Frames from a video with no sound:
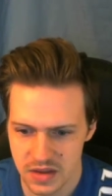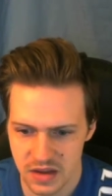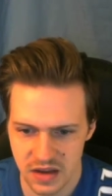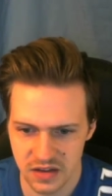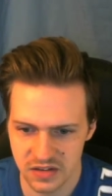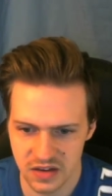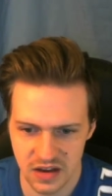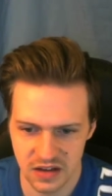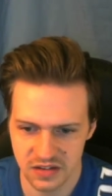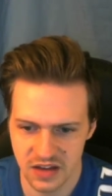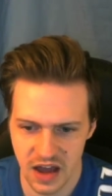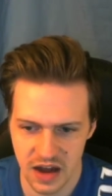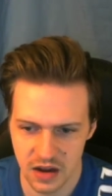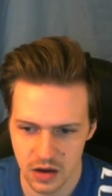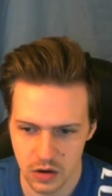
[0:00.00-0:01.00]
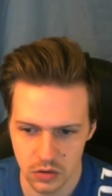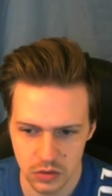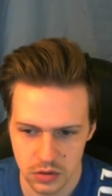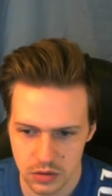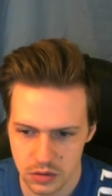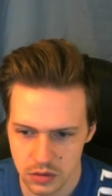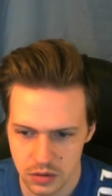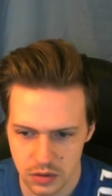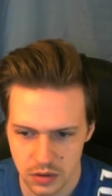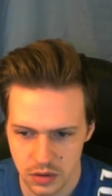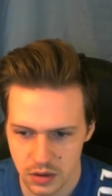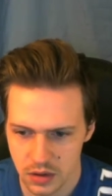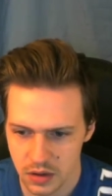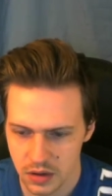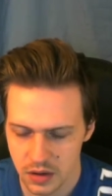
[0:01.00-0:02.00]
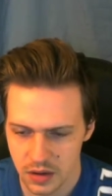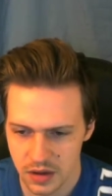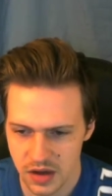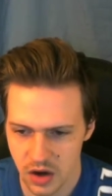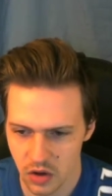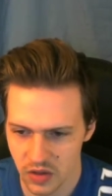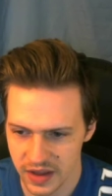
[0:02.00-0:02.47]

He's he's got to go. You know,